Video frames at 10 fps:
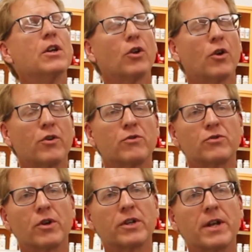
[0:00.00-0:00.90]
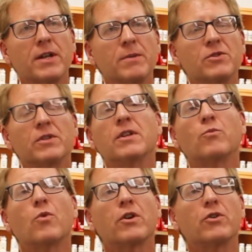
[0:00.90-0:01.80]
Learn those drug names, and
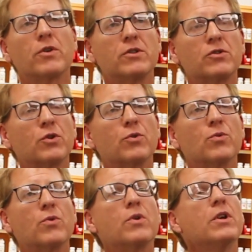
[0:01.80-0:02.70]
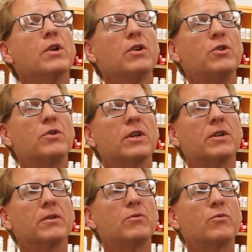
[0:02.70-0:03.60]
then while you're in school, you
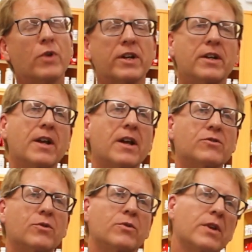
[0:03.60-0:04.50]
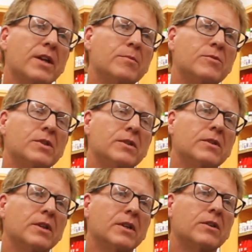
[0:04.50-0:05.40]
can recognize those names
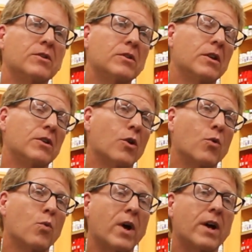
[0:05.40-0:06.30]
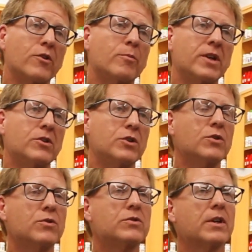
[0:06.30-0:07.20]
and know why they're being
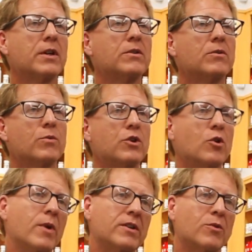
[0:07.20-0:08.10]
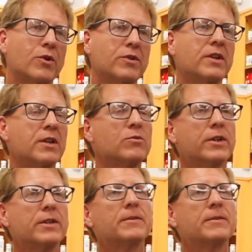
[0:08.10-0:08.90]
used when you go back to work the next week.